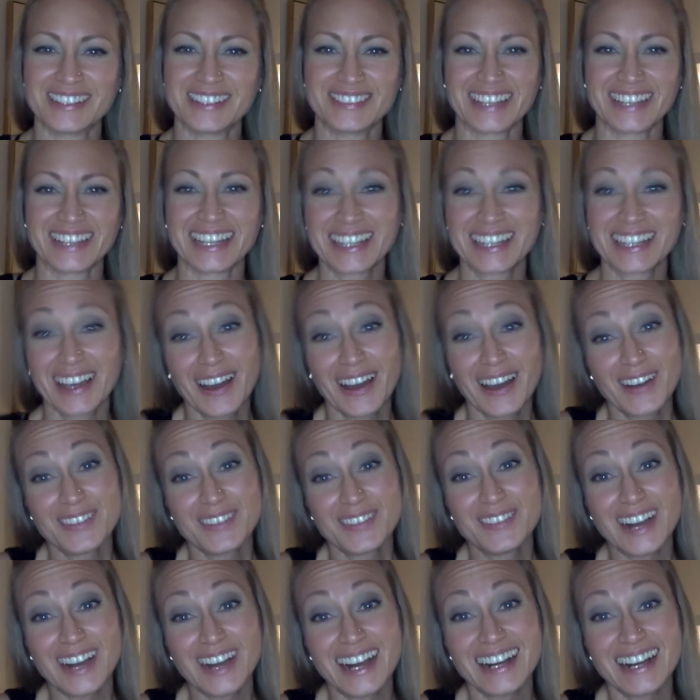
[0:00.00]
like,
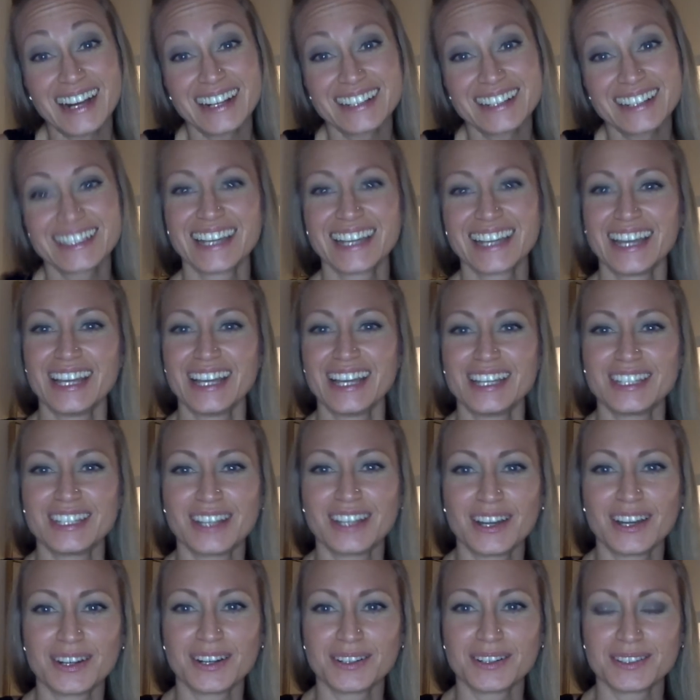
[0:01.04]
well, you
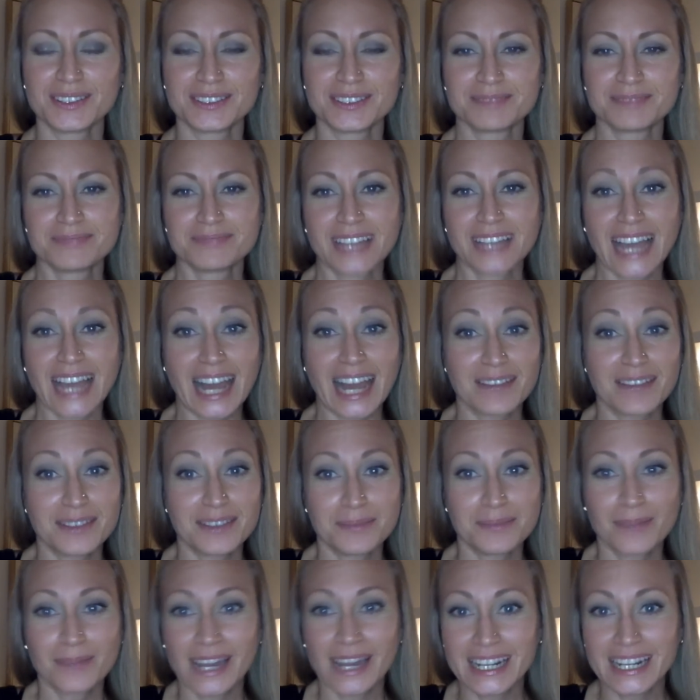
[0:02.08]
know,
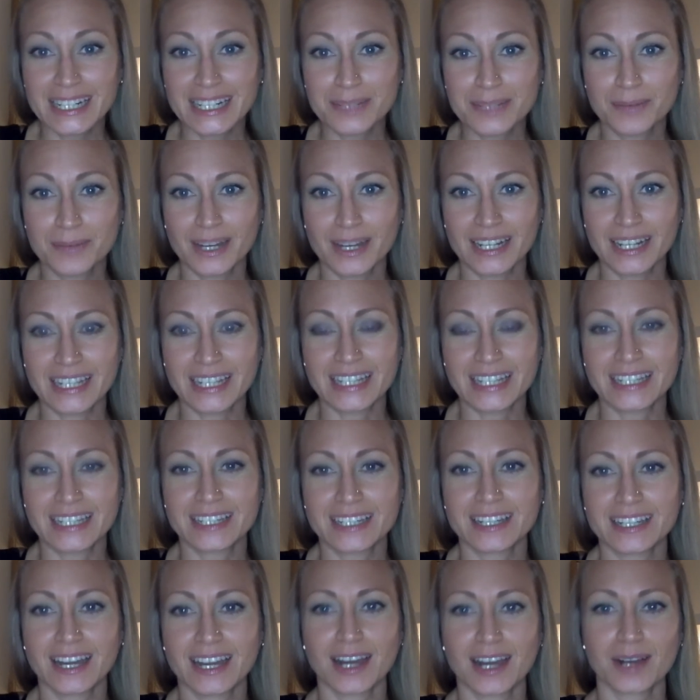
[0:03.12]
haven't met anybody
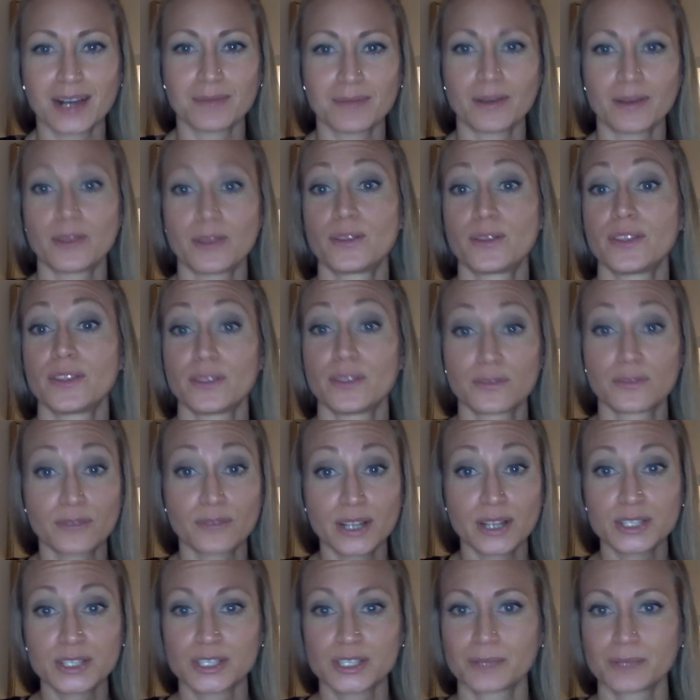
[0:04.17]
um, other than the
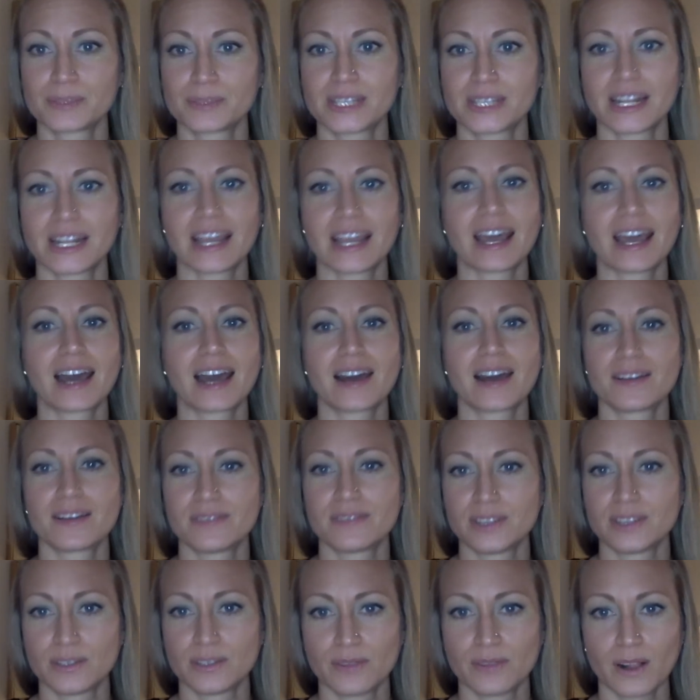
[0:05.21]
friendships that I have
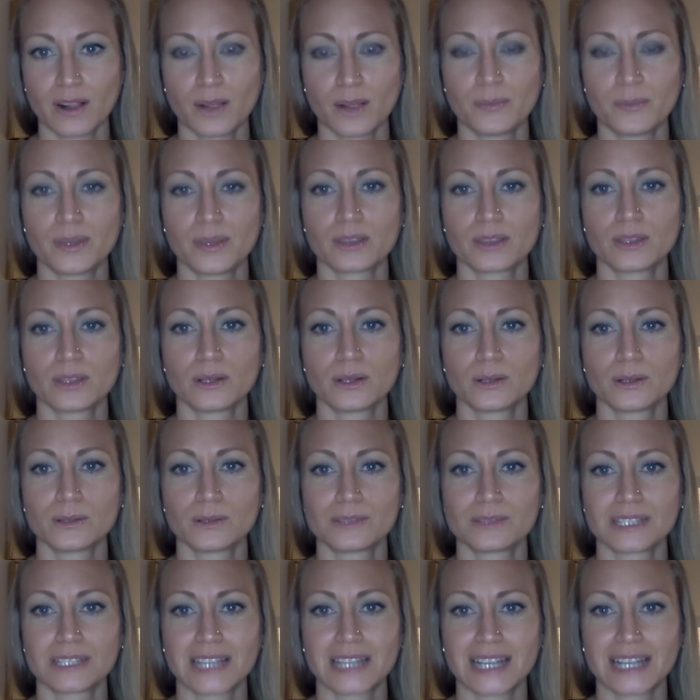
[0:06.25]
and developing
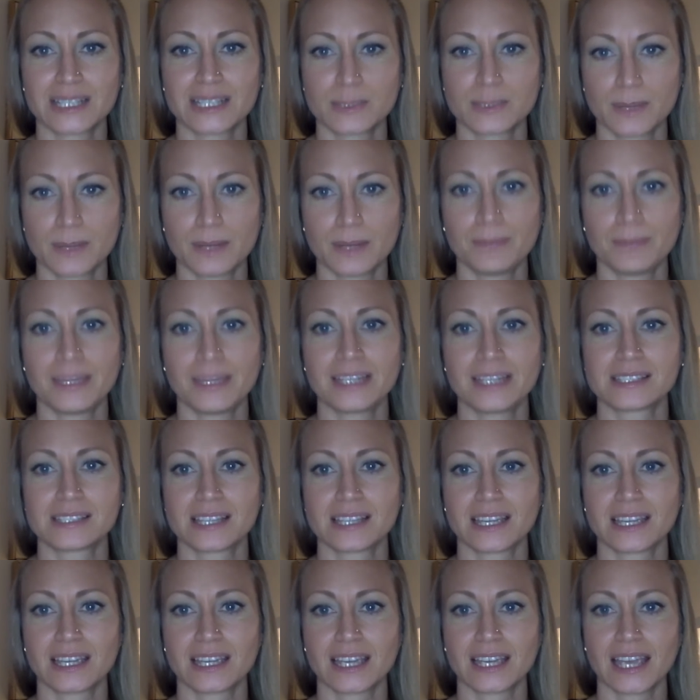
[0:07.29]
those, and that's been
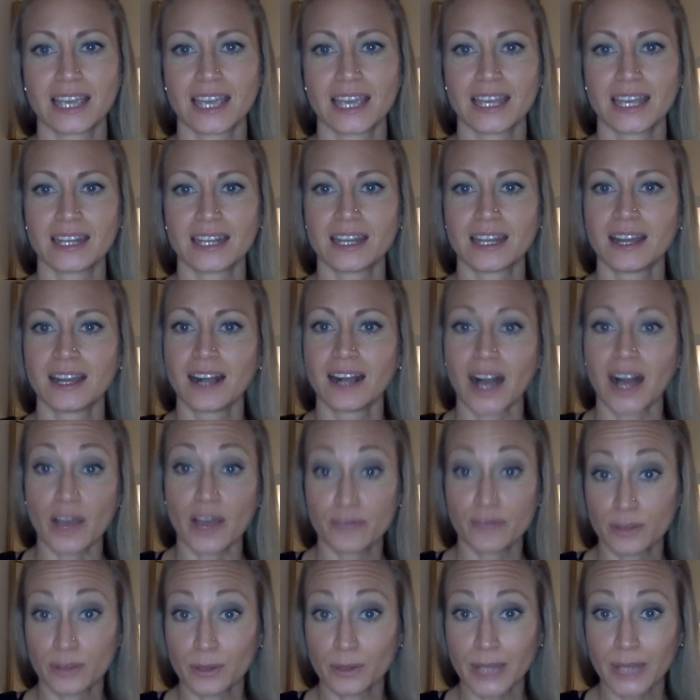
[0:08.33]
amazing. And I
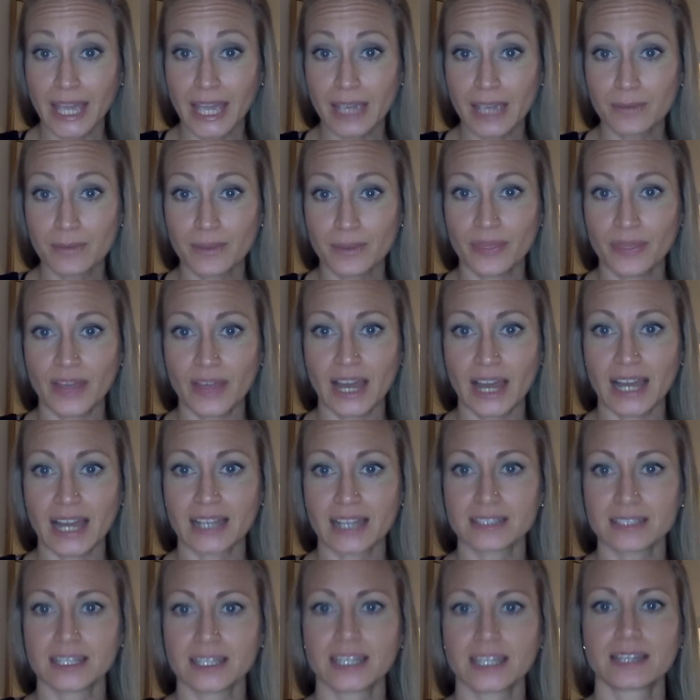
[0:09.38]
feel okay with
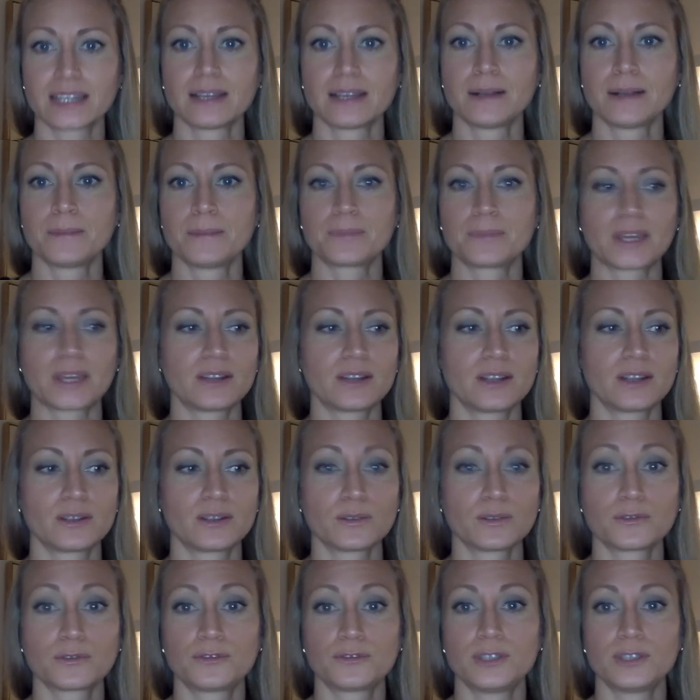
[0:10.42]
that. Like, I, I
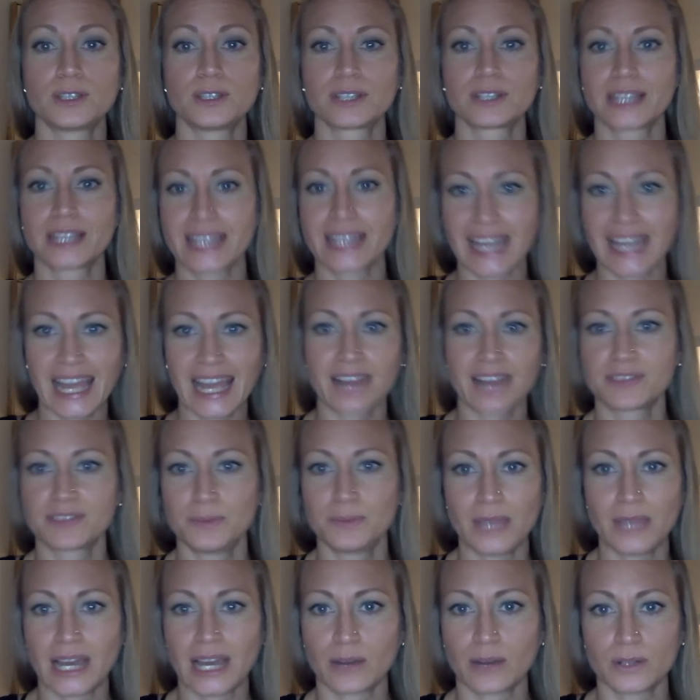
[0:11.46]
don't feel like I have to
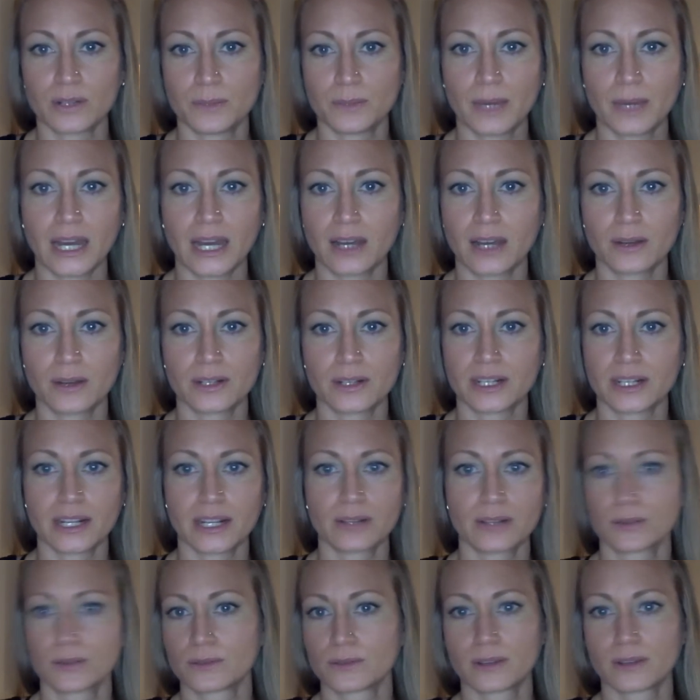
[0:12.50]
be out and about, and I
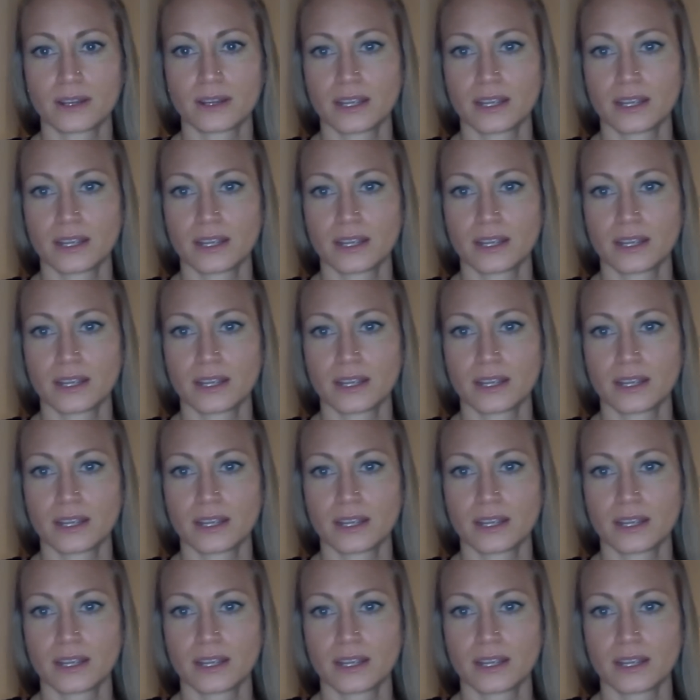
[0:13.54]
don't